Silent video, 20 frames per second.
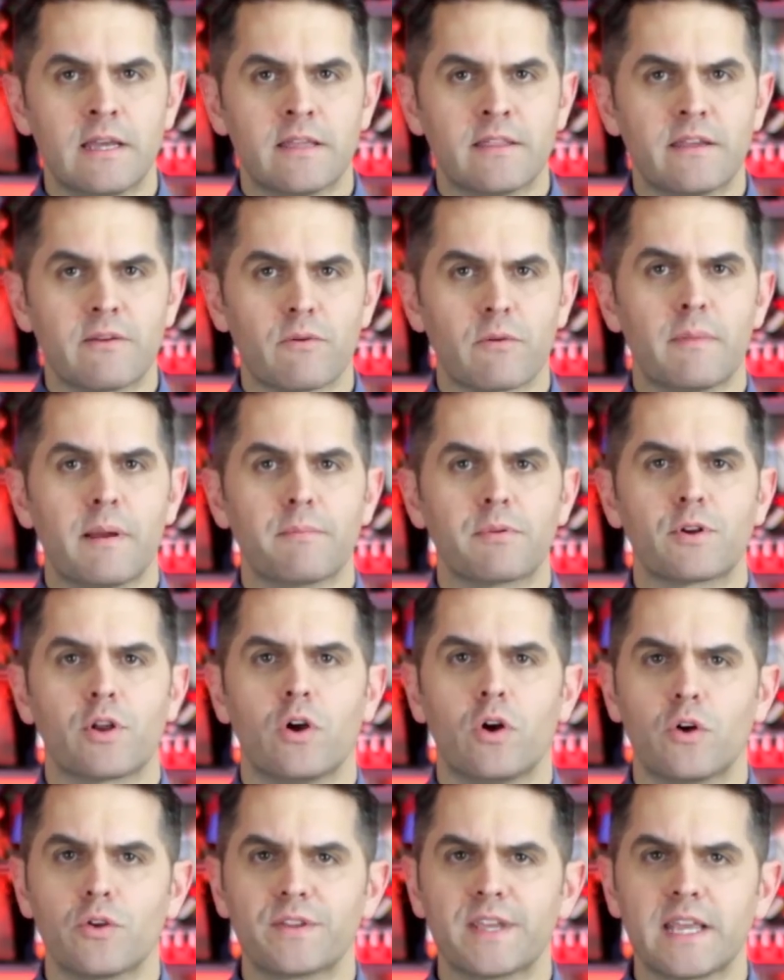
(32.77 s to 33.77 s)
They remembered
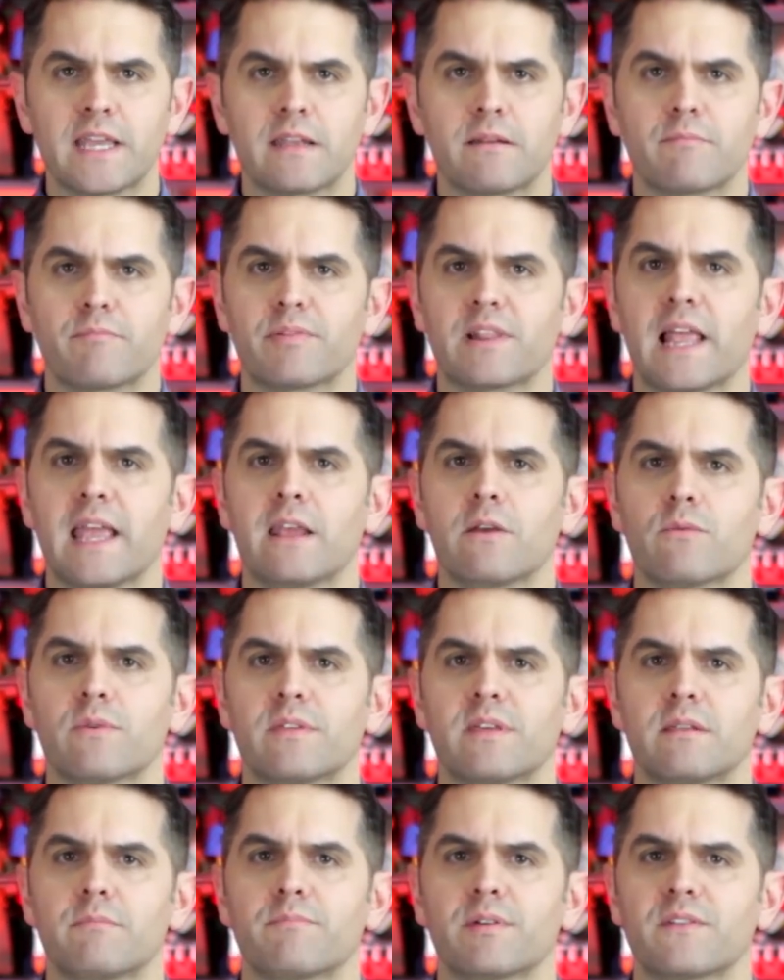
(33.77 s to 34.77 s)
holding it, playing
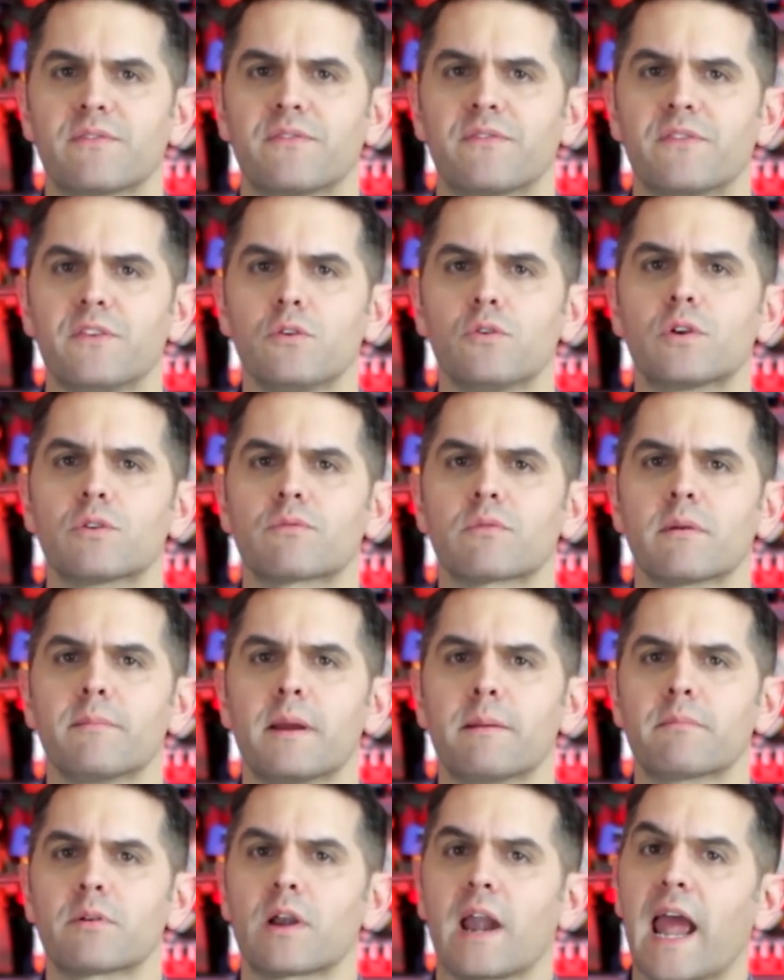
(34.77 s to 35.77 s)
with it, but few could
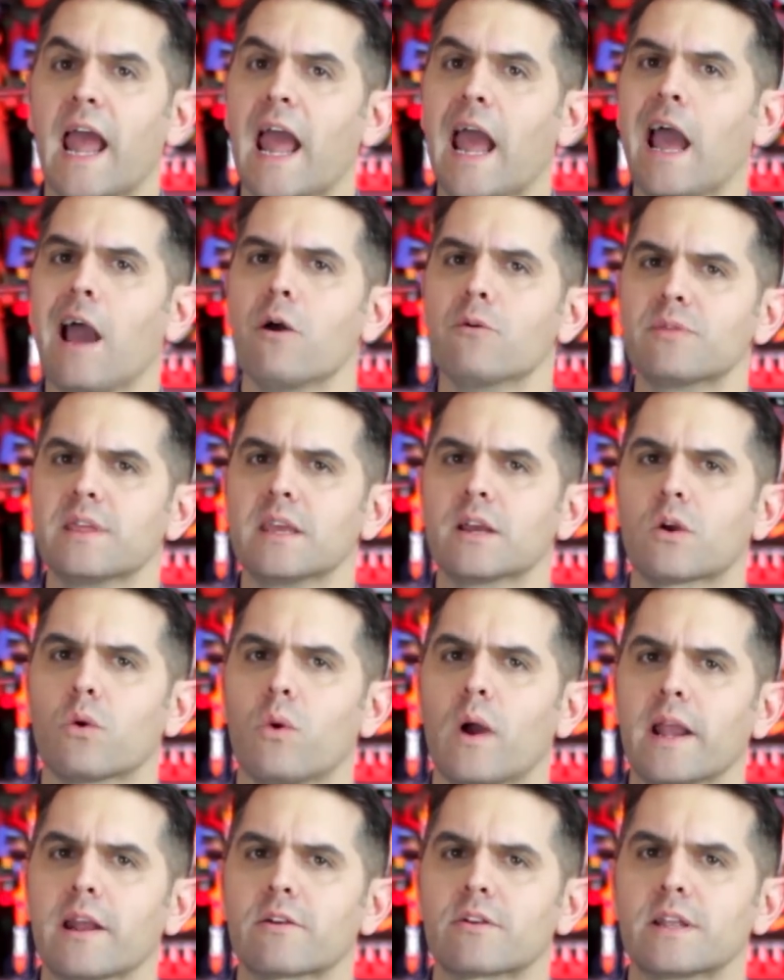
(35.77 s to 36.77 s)
remember how they
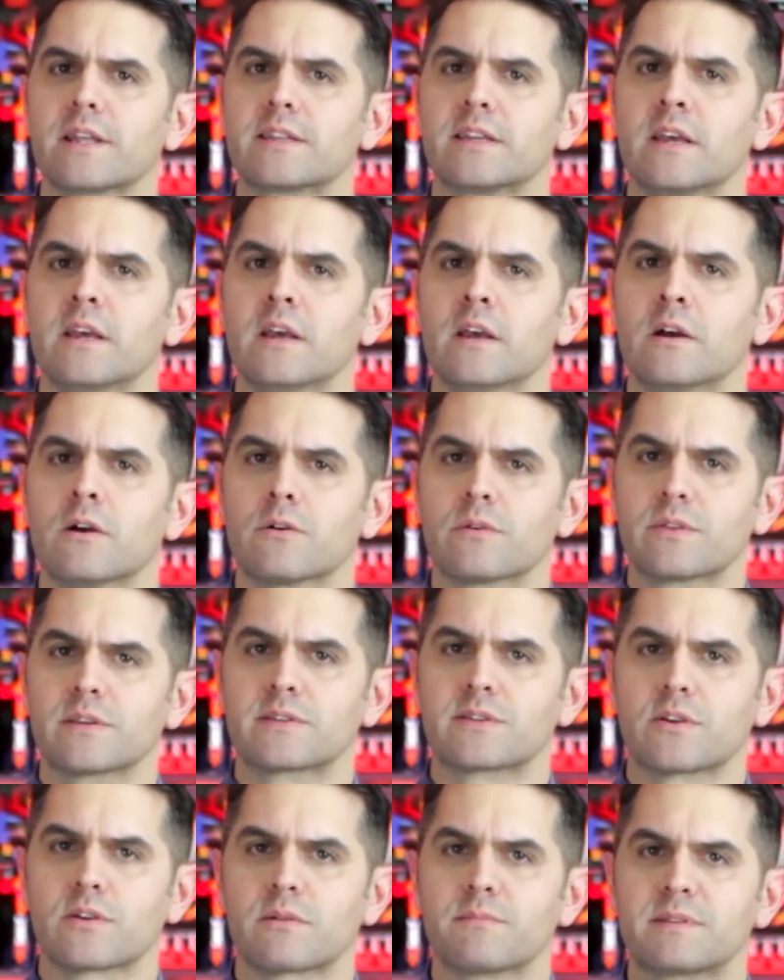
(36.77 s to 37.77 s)
acquired it or the
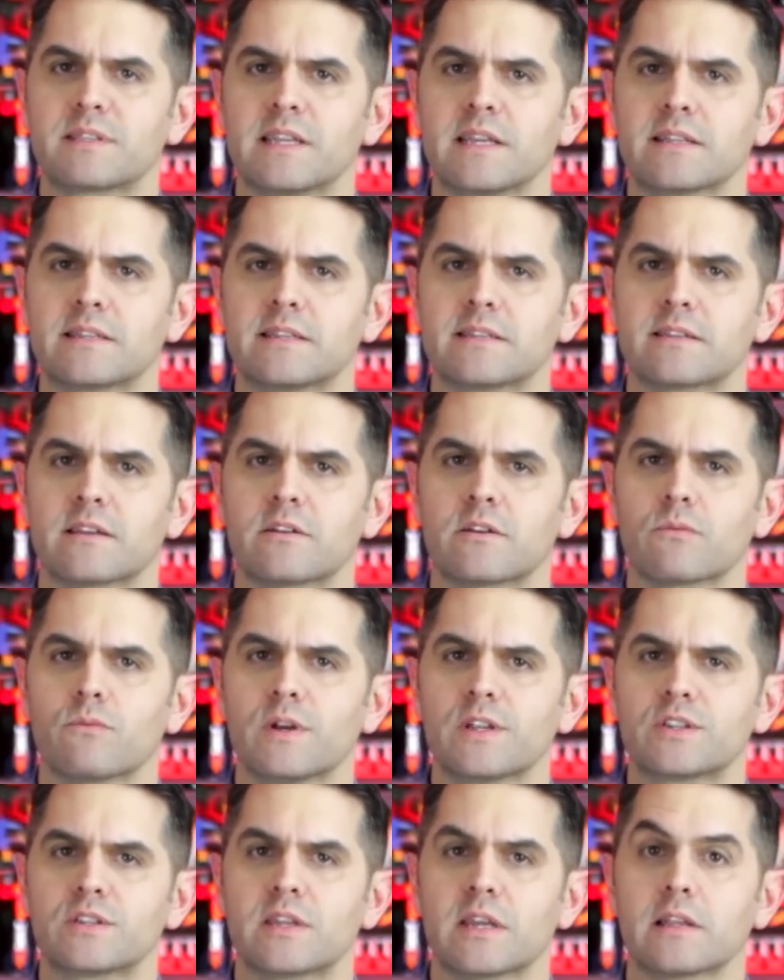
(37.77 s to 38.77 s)
circumstances under
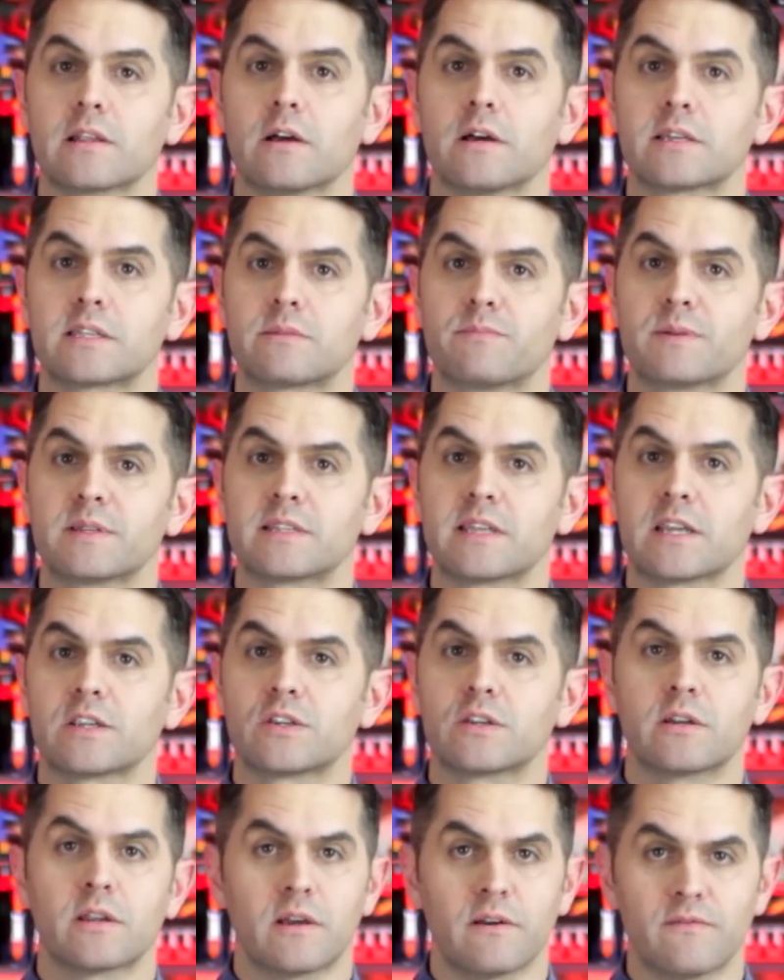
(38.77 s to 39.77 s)
which they lost
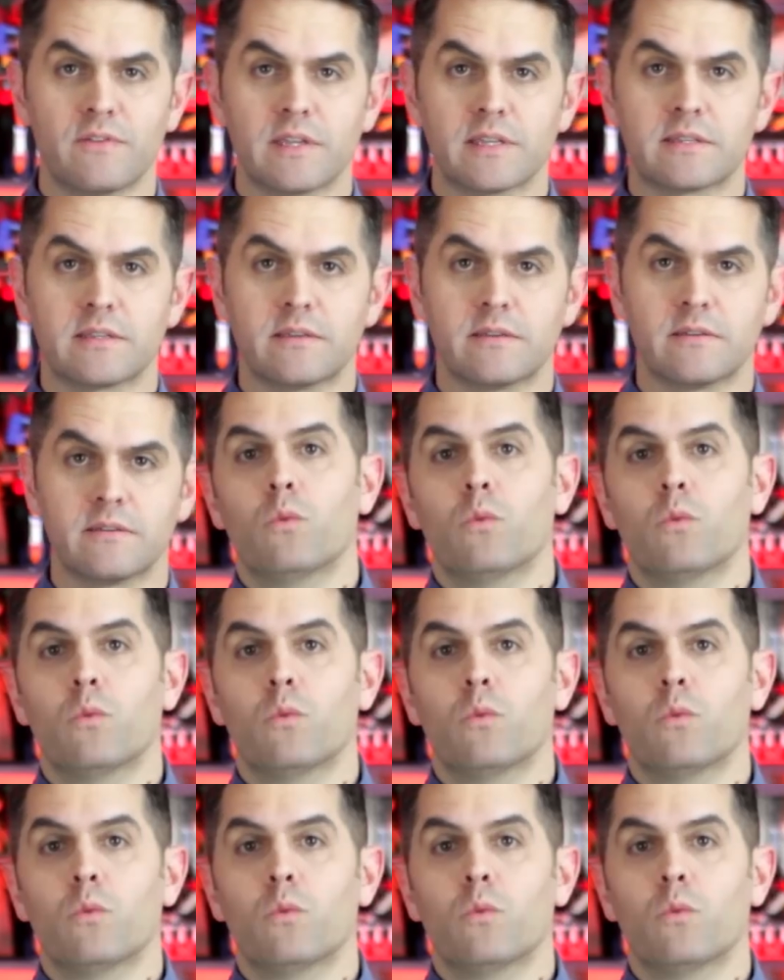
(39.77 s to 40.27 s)
possession of it.